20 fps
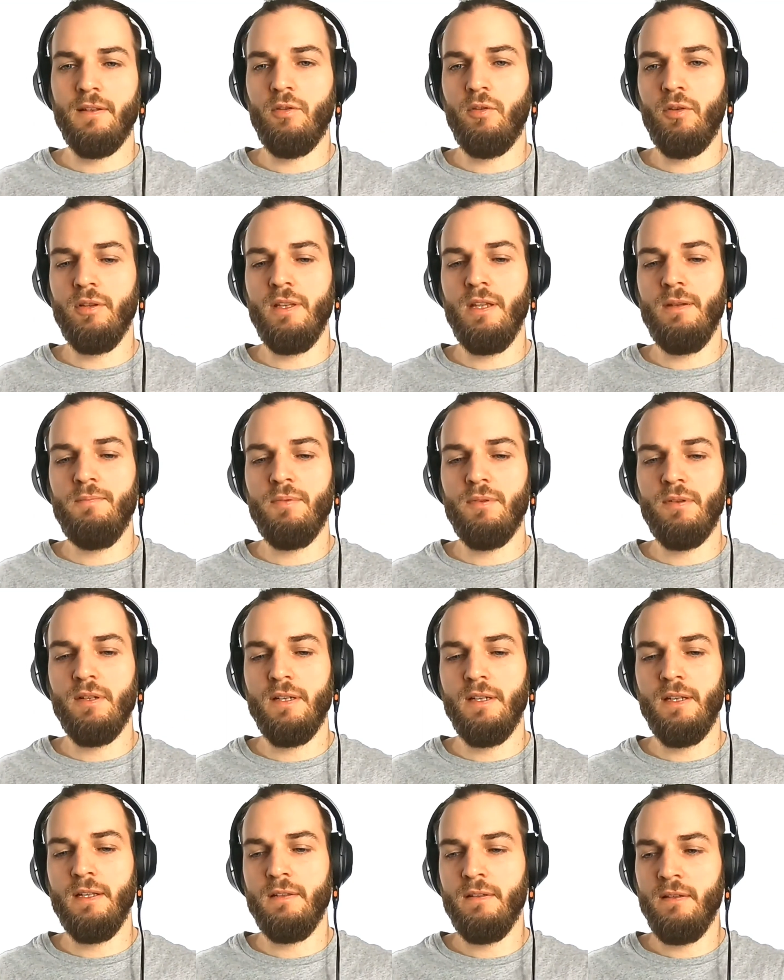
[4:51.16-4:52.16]
and going deeper
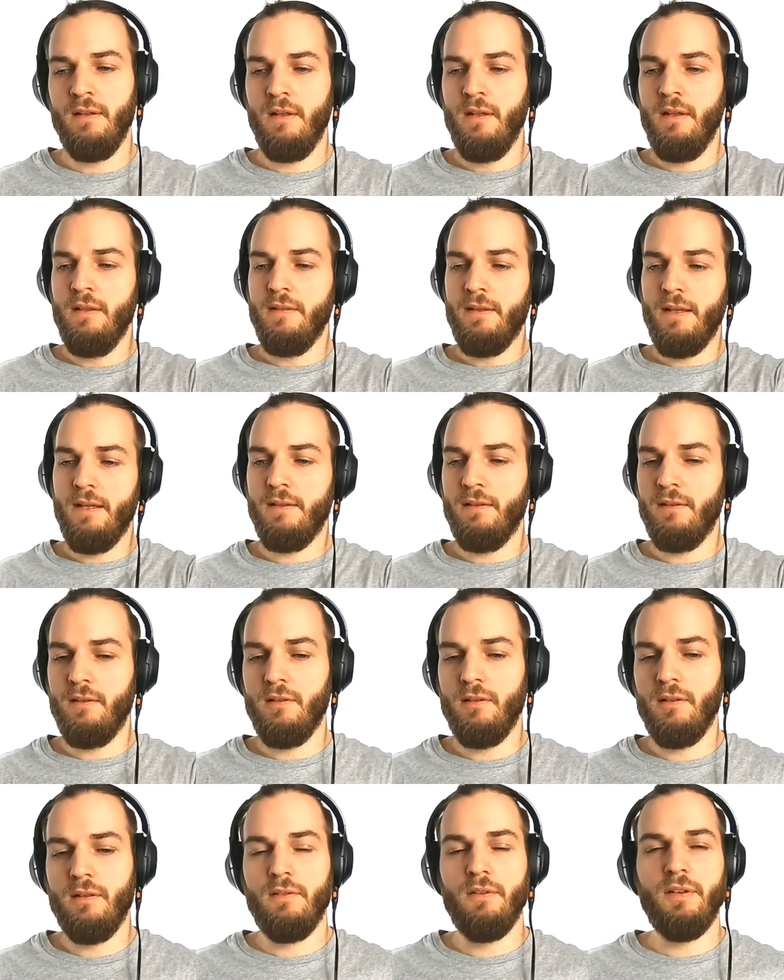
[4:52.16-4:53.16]
in it,
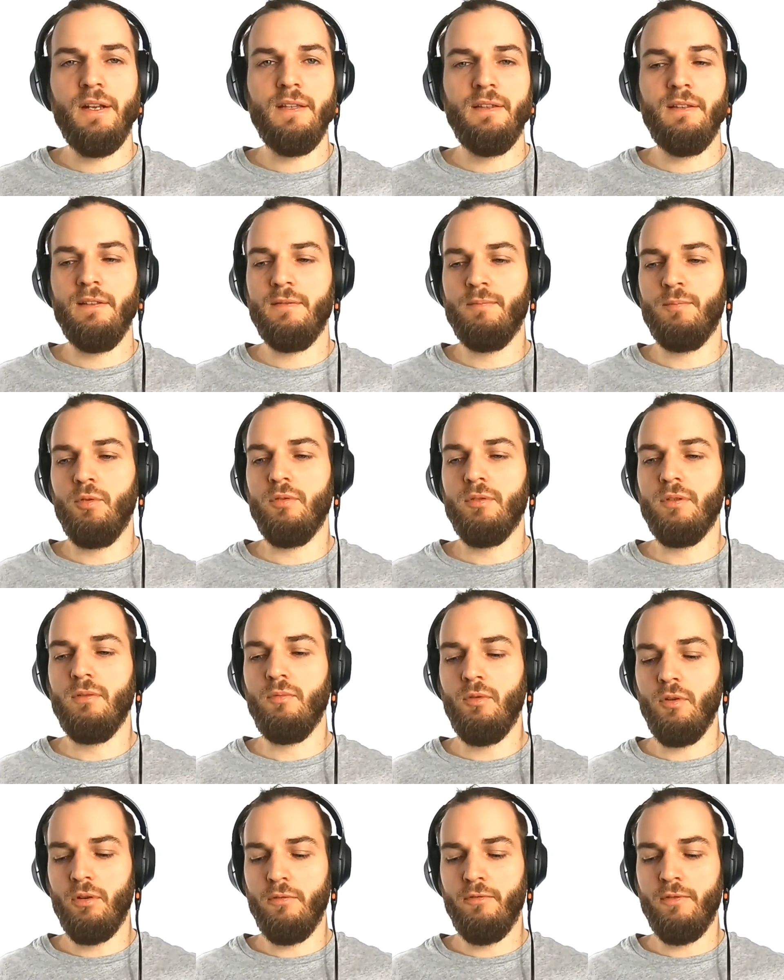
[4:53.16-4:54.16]
then read this book, The
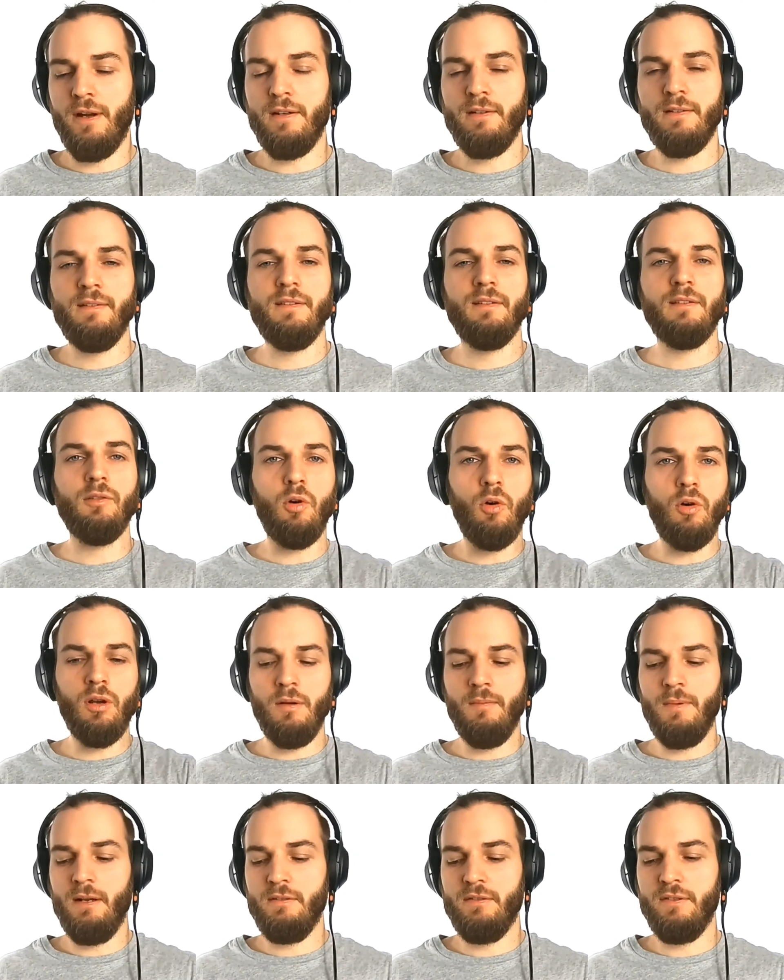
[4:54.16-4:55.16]
War of Art. This is all
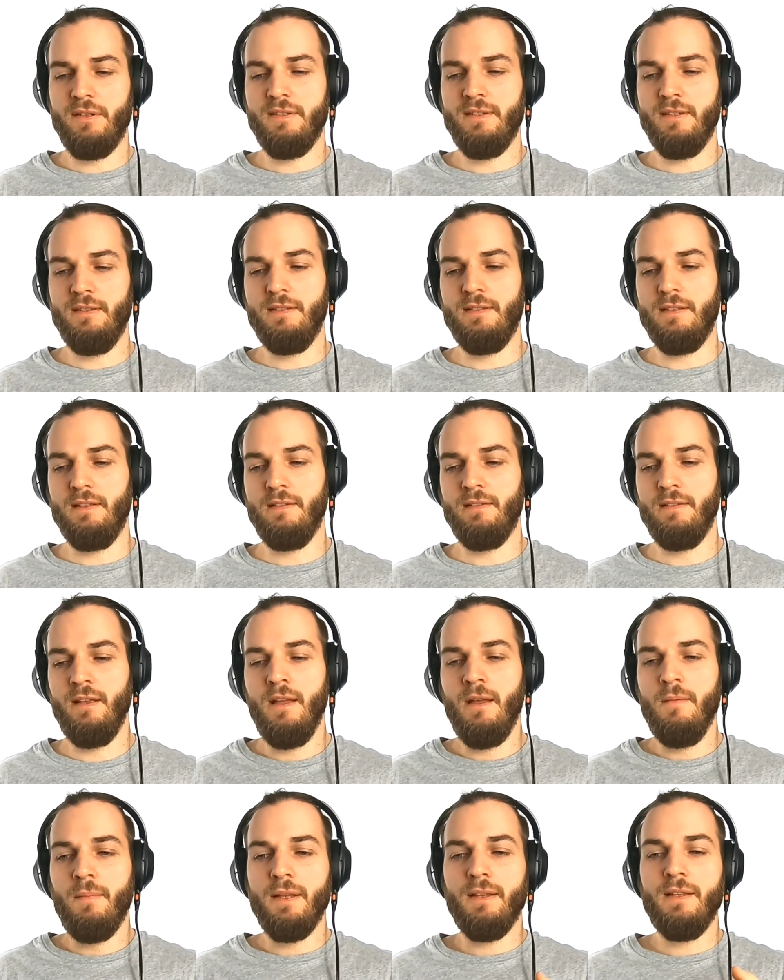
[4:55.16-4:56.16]
about resistance.
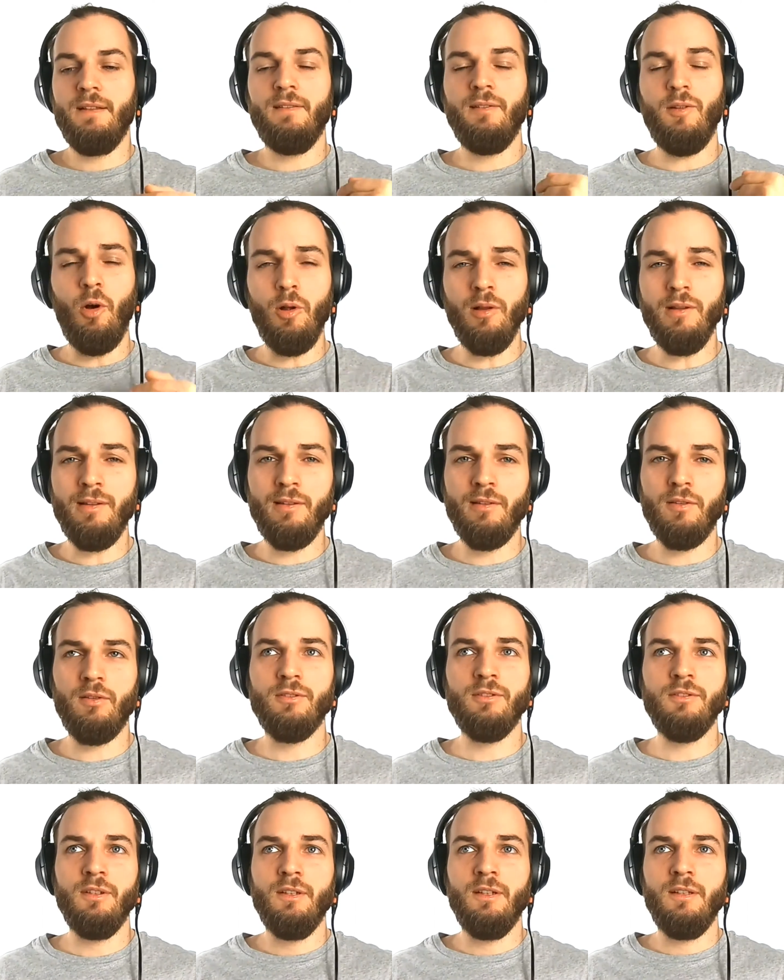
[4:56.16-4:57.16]
But it's
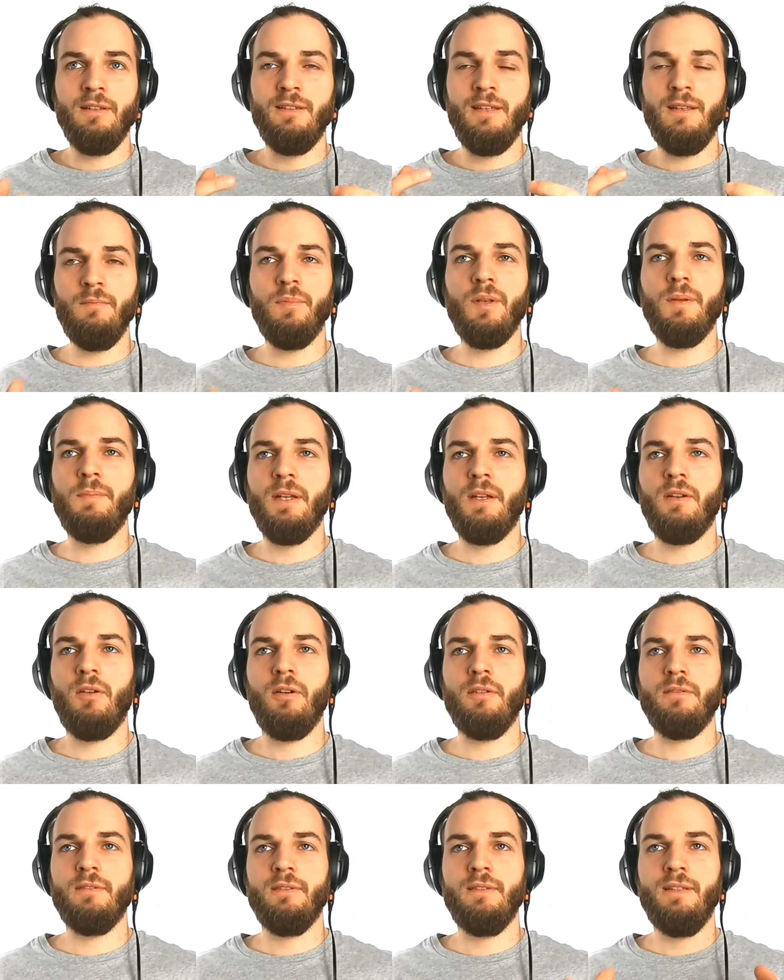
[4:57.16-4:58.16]
also simply
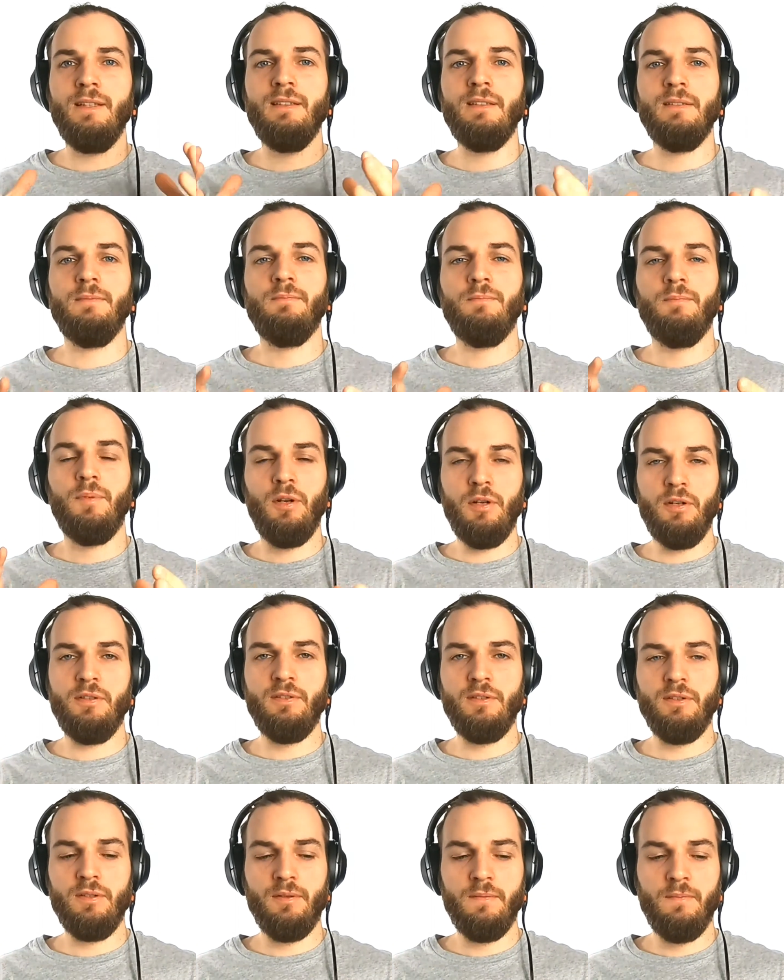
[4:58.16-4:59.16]
because this
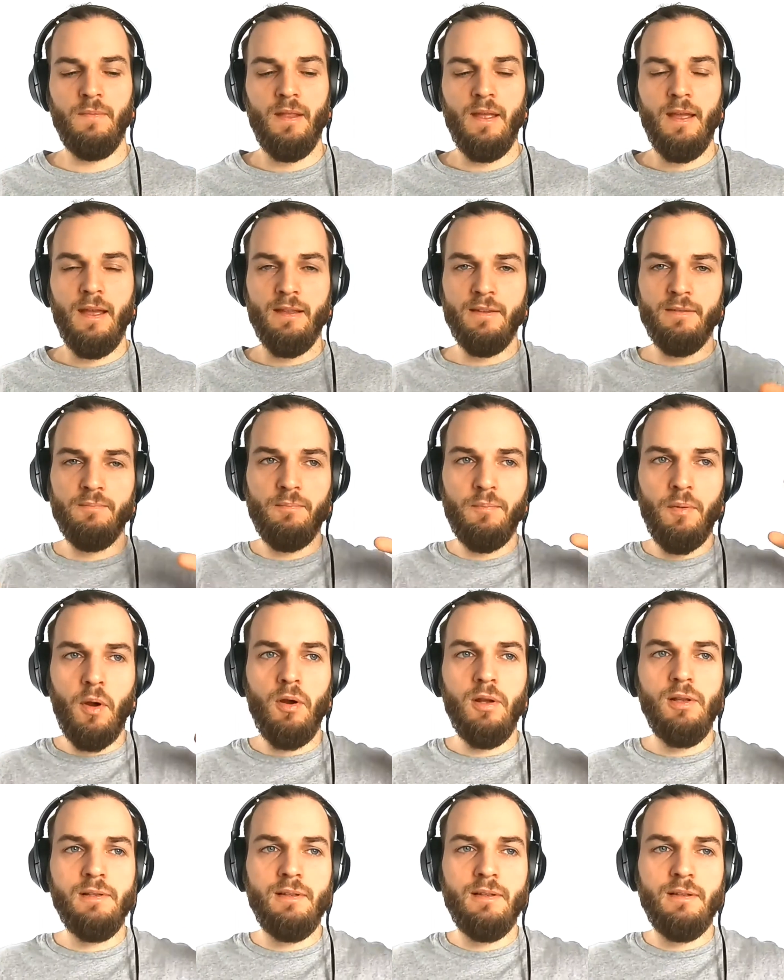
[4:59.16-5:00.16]
person has
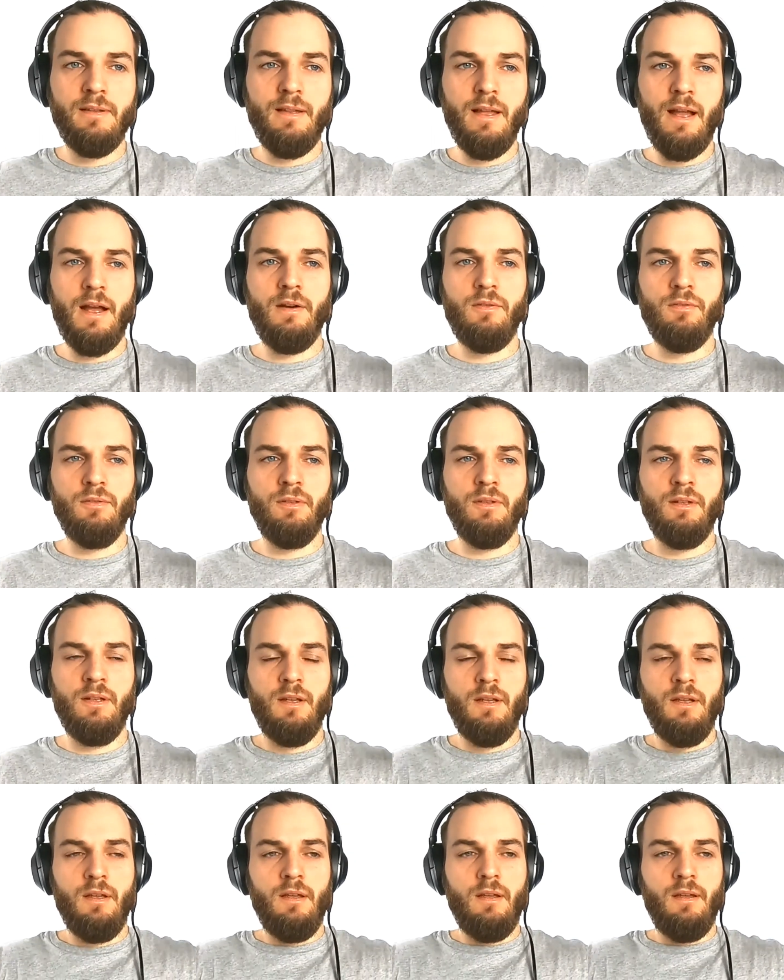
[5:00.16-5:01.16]
boiled down
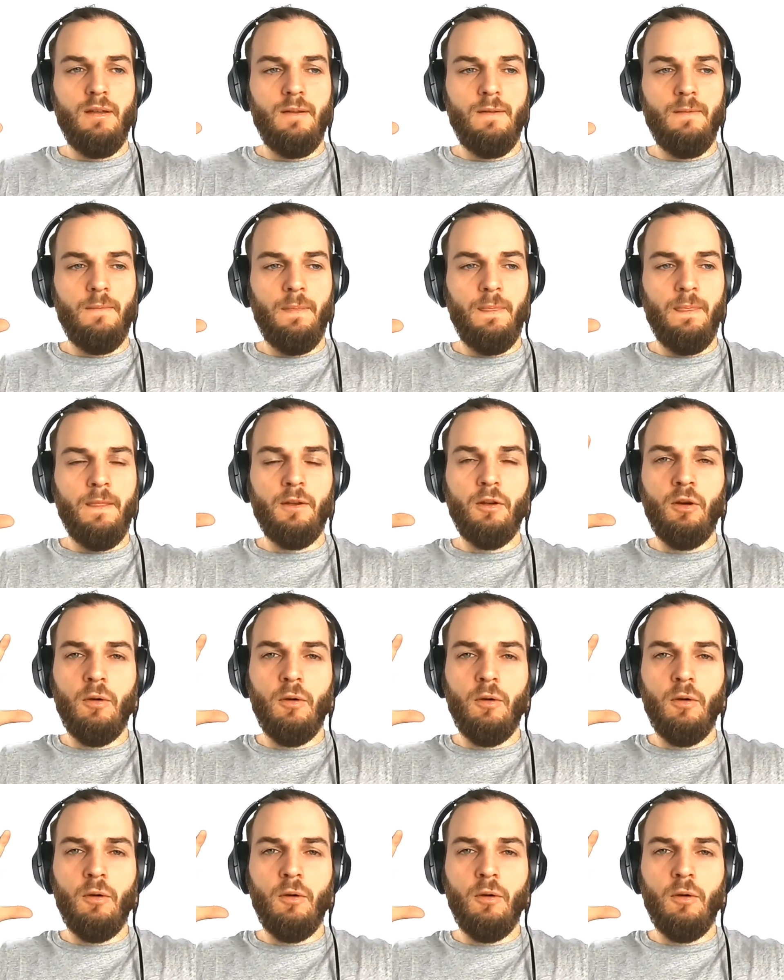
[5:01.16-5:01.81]
the